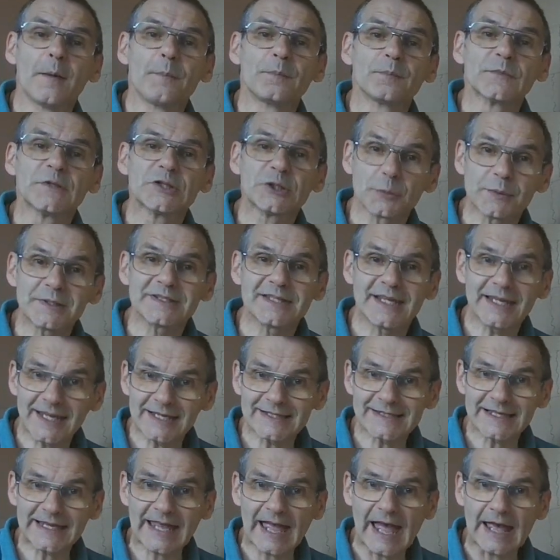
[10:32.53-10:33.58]
should we sing it
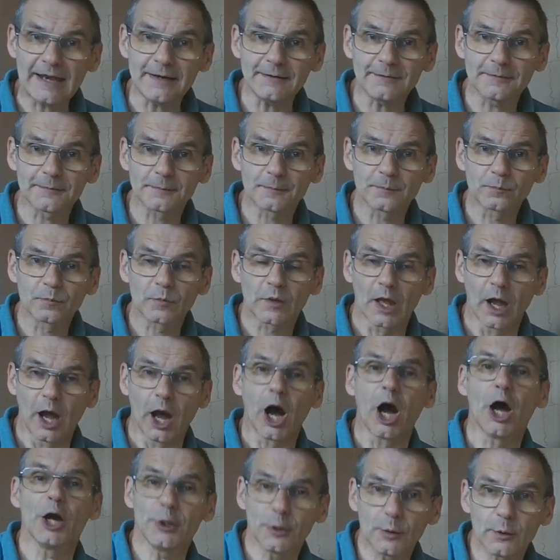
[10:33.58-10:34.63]
again?
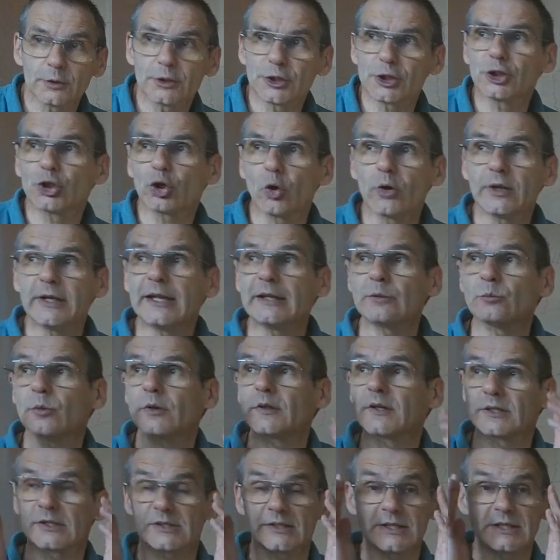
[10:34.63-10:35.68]
Are you going to join in with
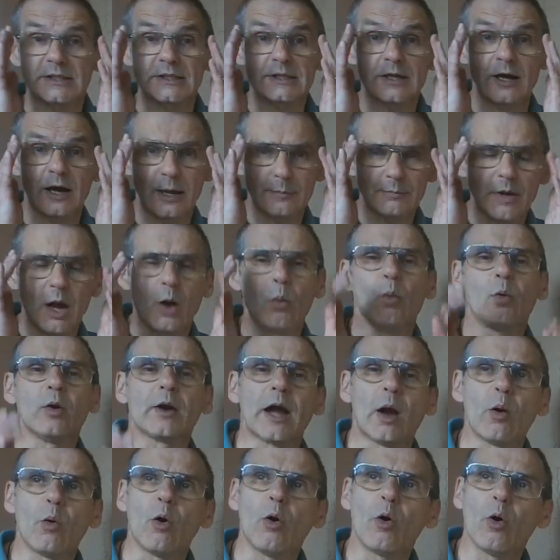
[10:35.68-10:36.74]
us this time? And we'll
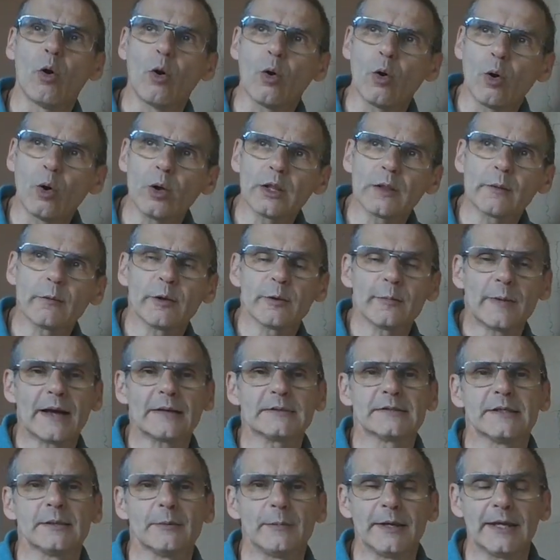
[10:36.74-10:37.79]
go all the way back
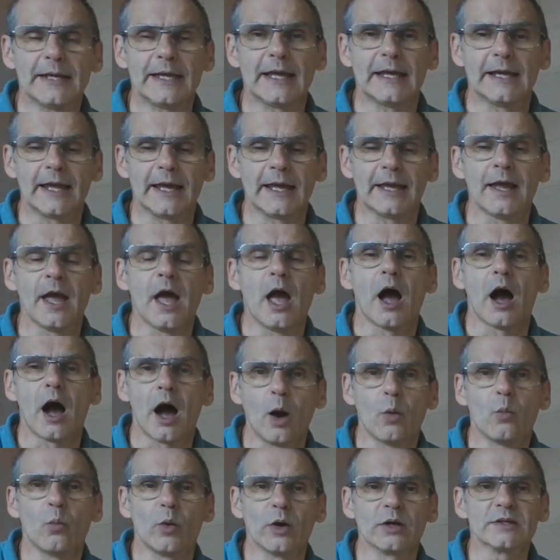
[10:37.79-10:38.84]
to the beginning
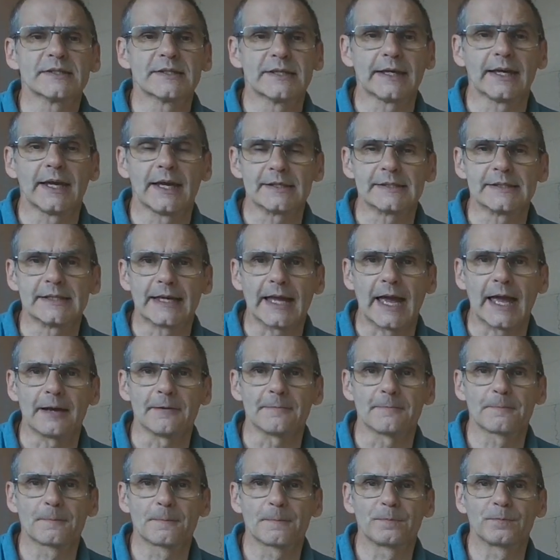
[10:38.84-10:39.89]
and we'll sing it again.
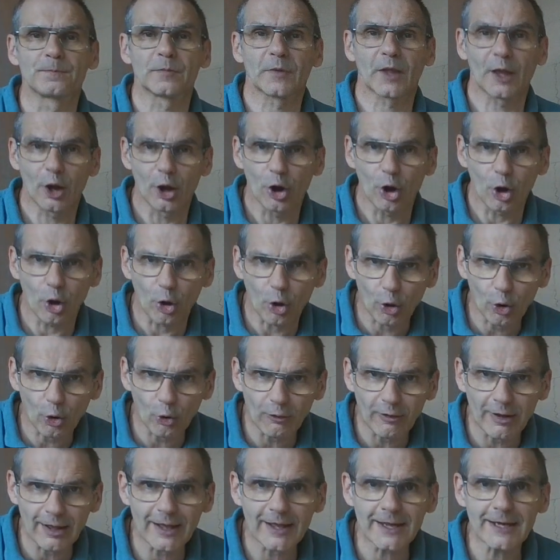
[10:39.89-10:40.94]
All
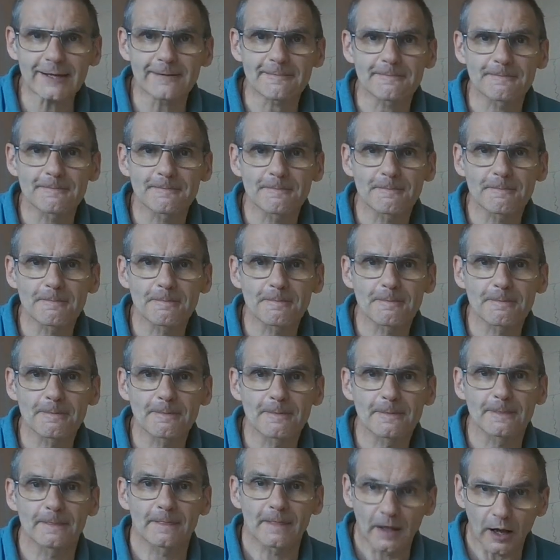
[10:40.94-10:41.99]
right?
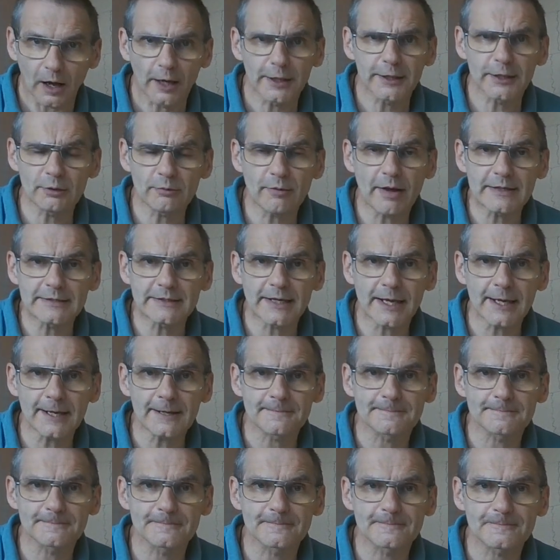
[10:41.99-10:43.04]
Are you ready?
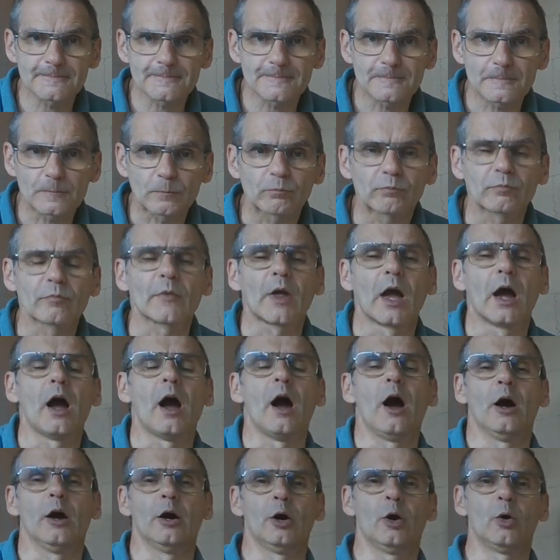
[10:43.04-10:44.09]

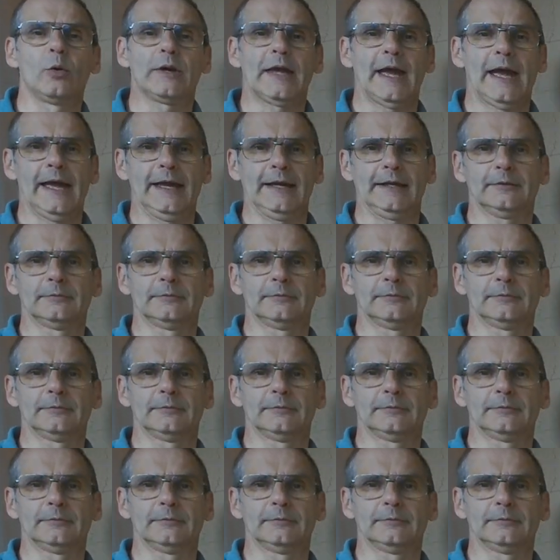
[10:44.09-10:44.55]
Okay.